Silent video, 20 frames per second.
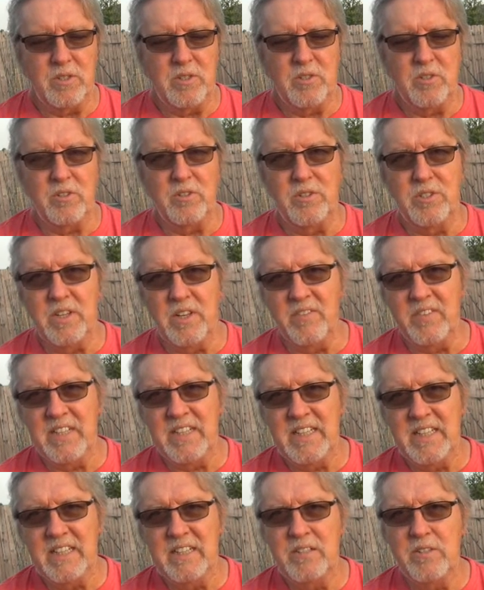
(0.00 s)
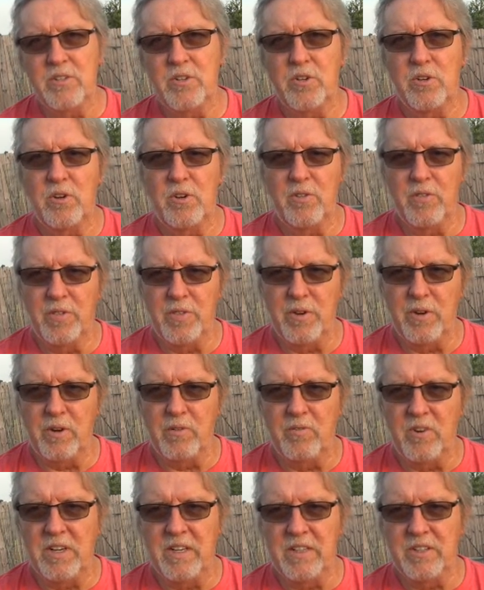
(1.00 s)
So they're 17-inch tall and
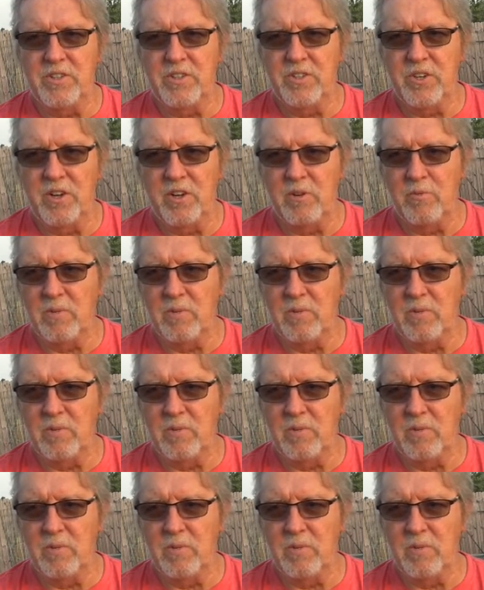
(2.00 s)
31-inch tall.